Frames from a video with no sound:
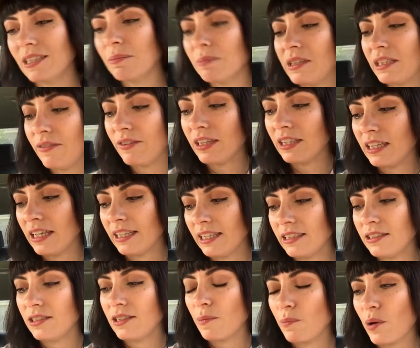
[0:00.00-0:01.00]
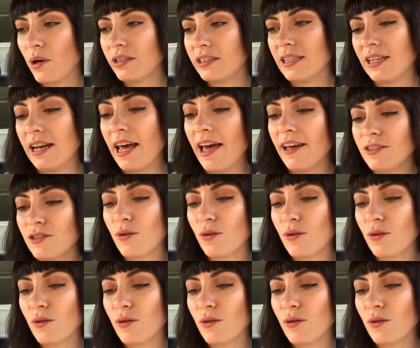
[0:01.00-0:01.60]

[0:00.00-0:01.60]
I'm leaving today.